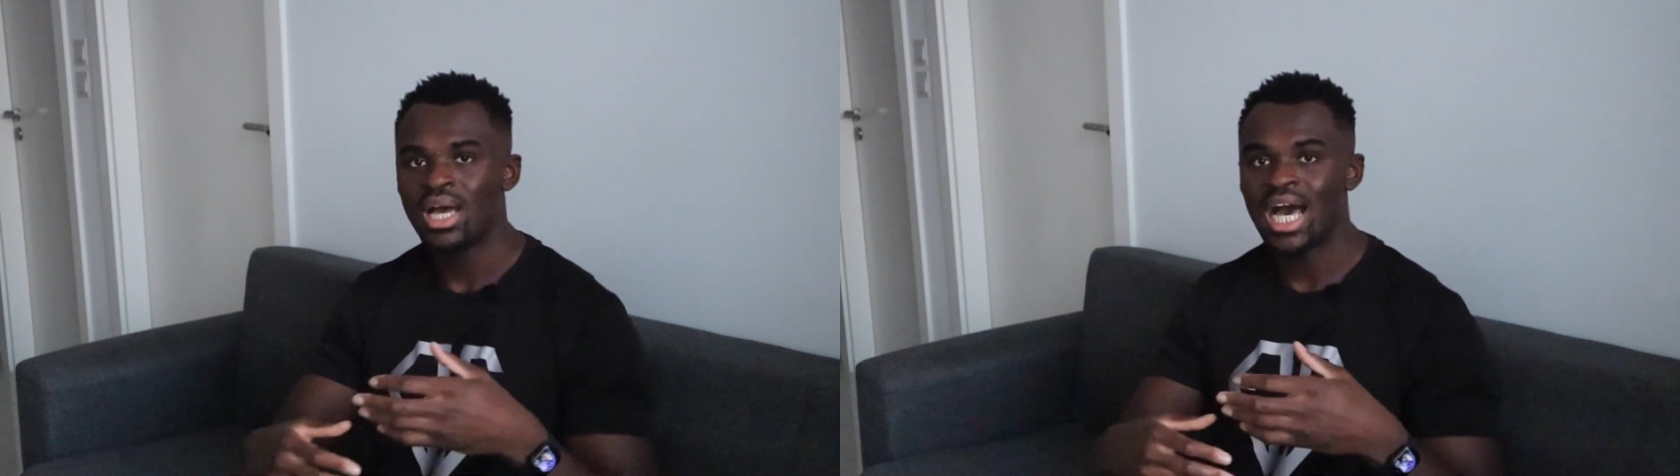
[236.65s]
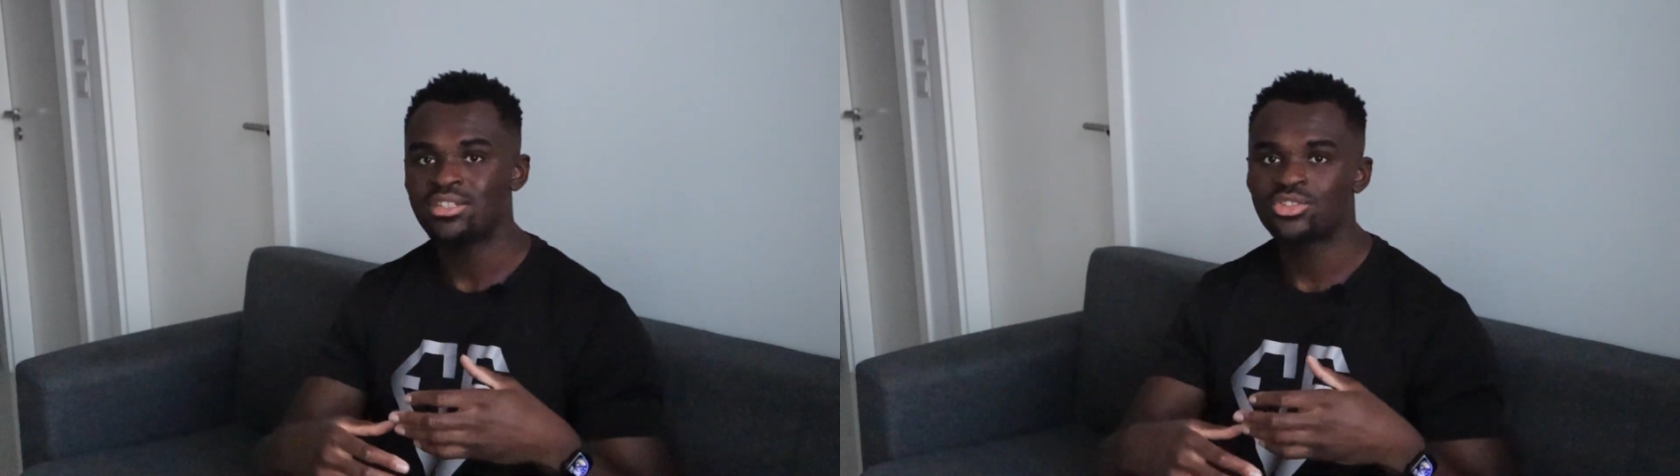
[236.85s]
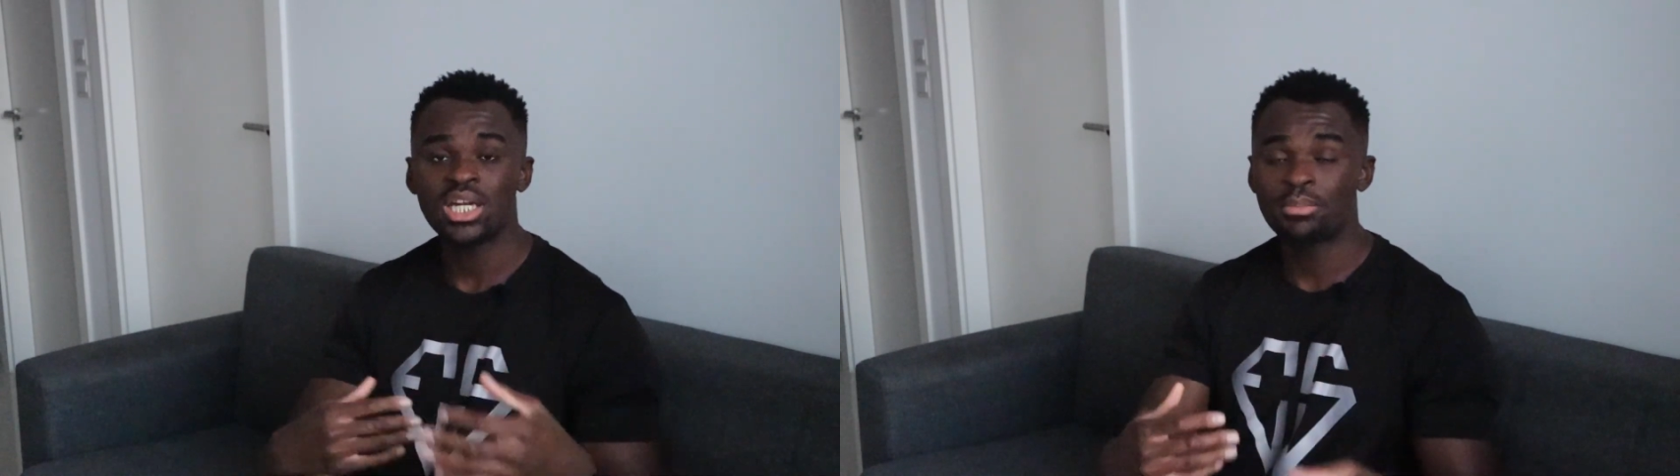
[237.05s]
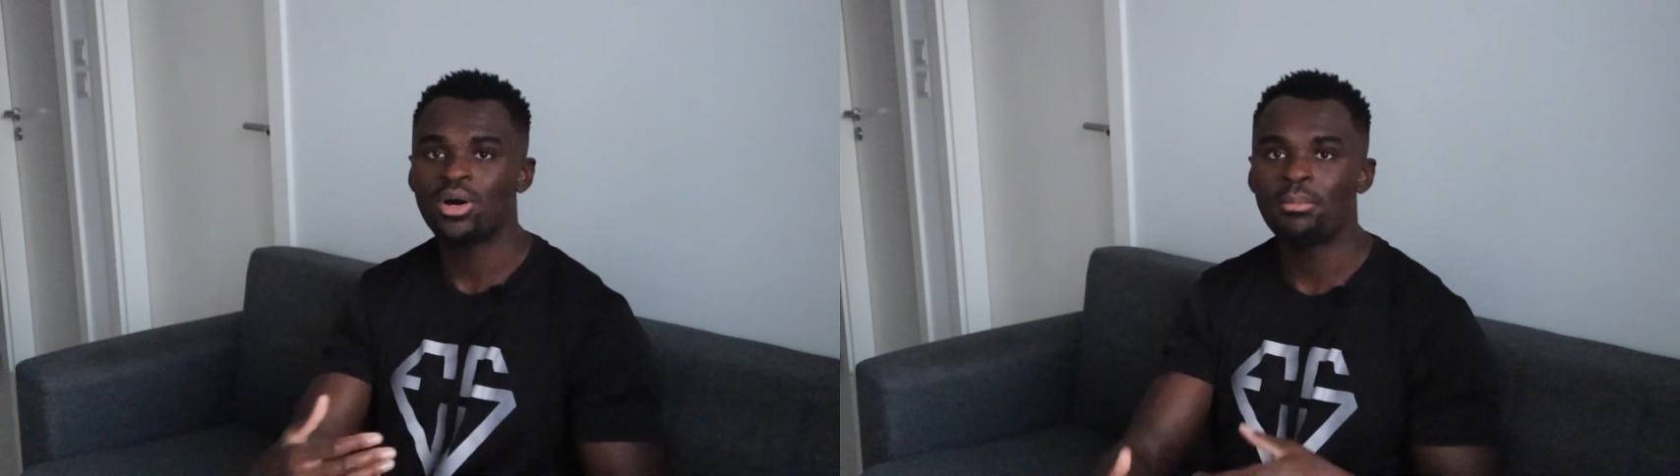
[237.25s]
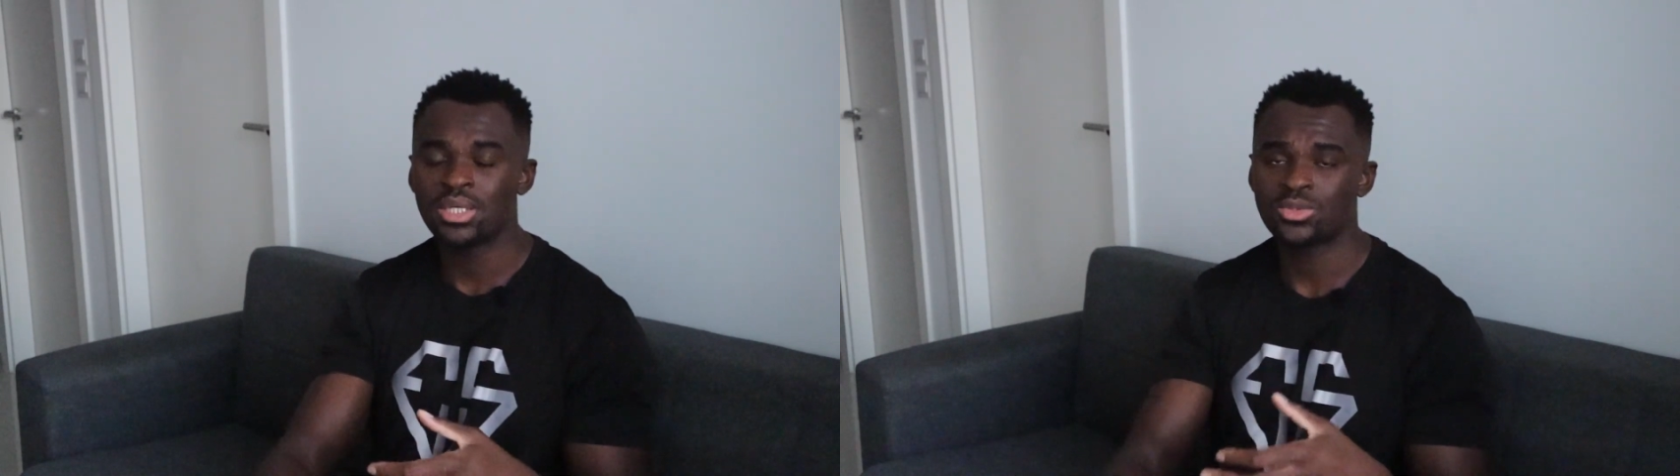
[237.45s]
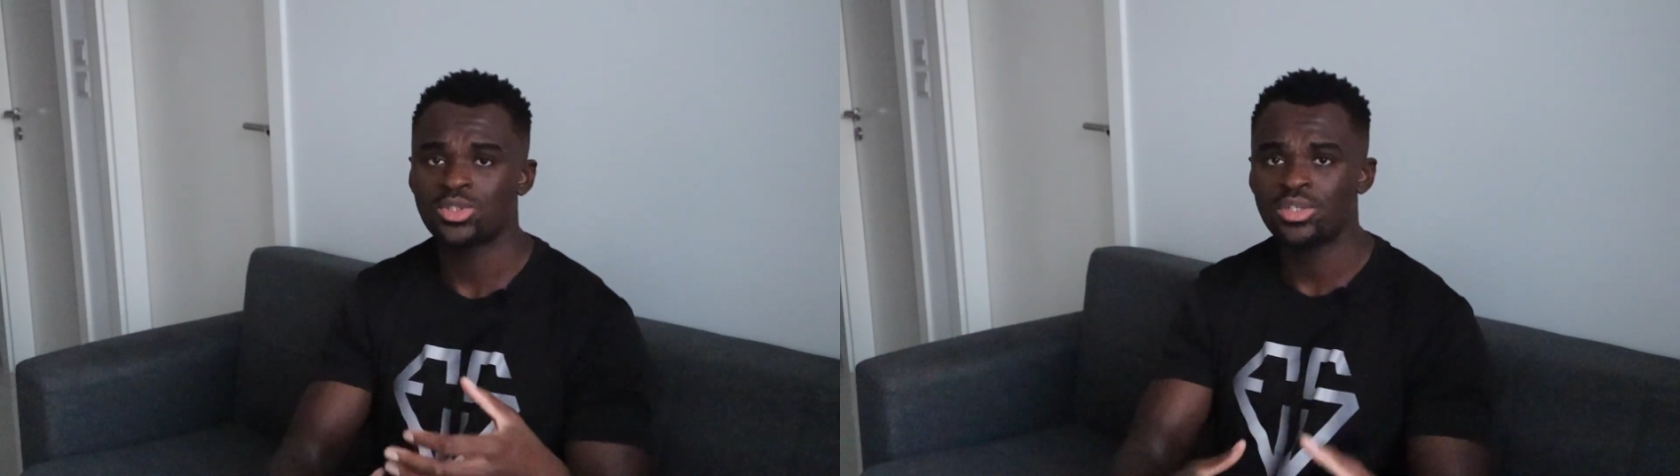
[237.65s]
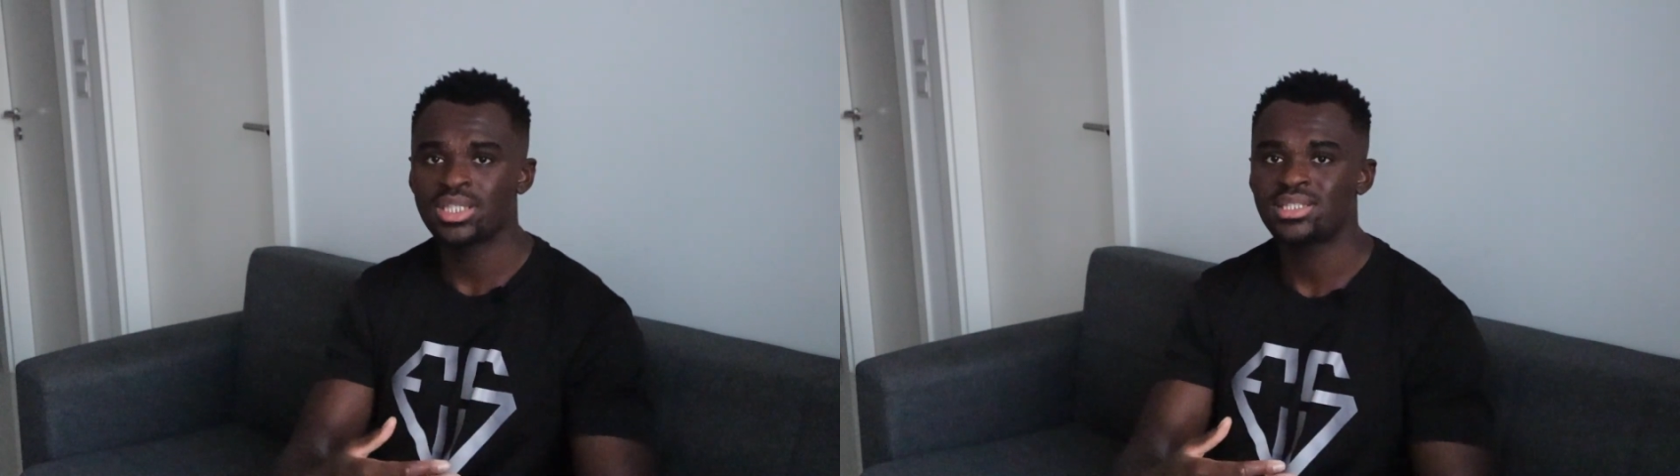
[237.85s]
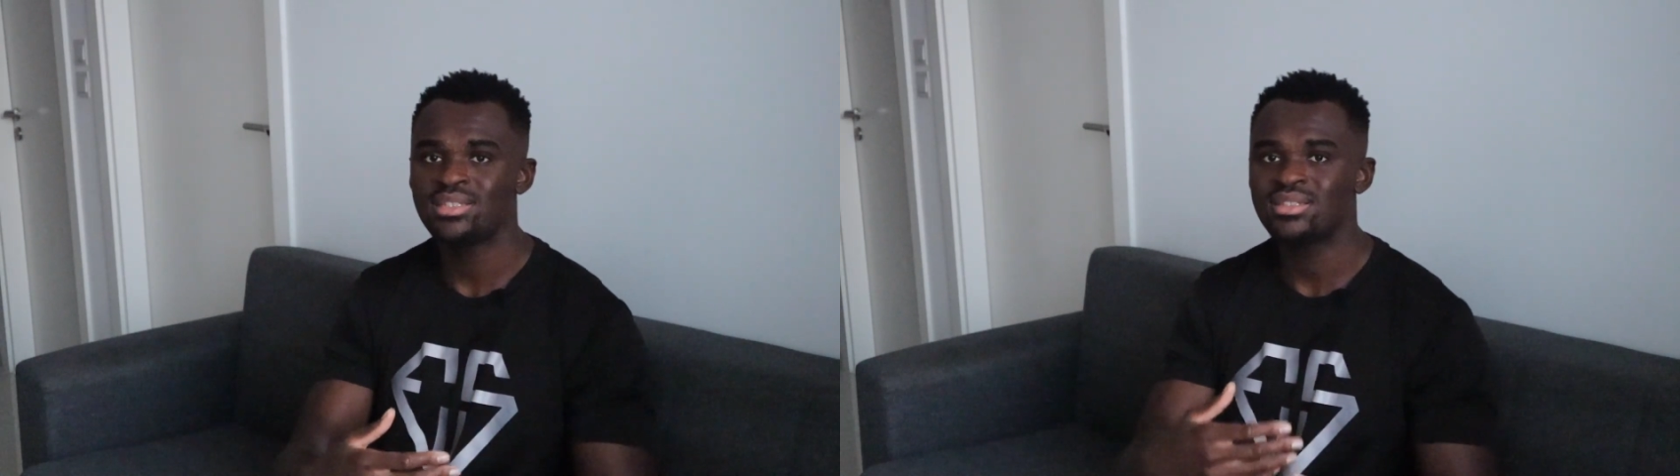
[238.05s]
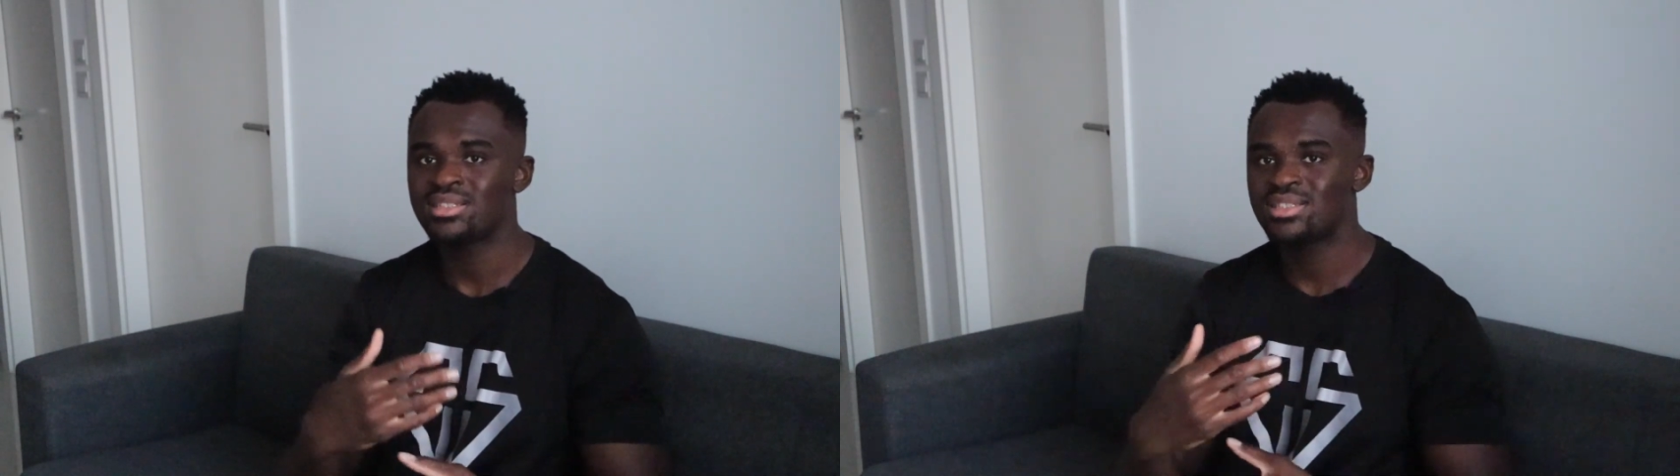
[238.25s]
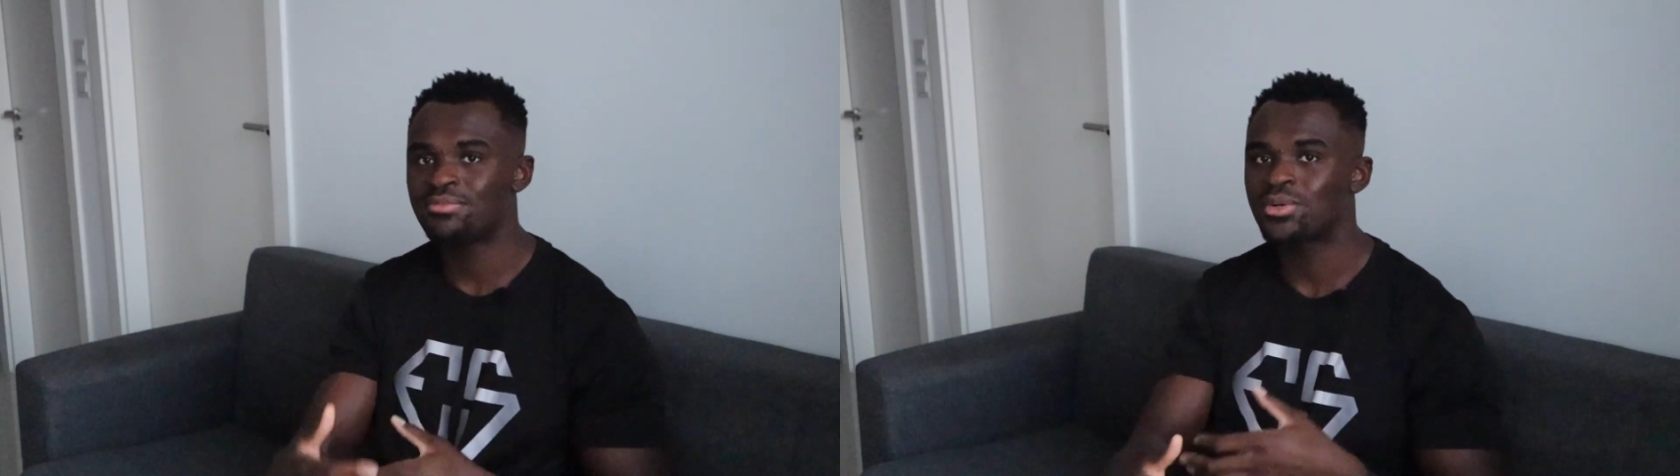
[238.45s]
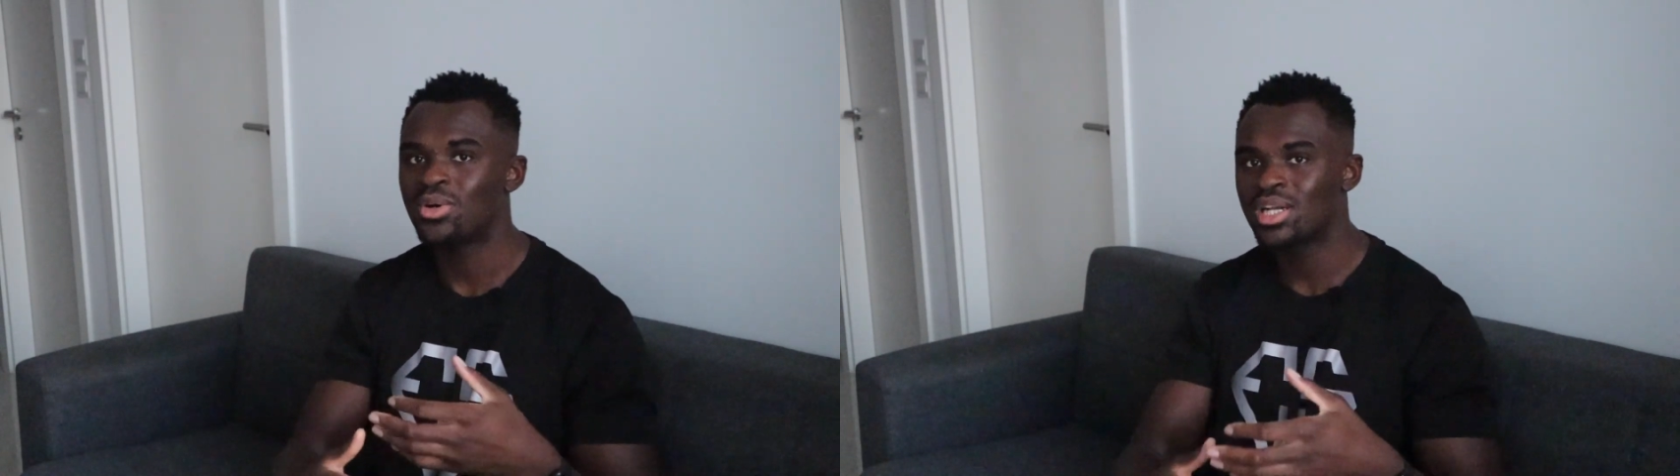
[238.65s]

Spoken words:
And trying to put on muscle during the season is difficult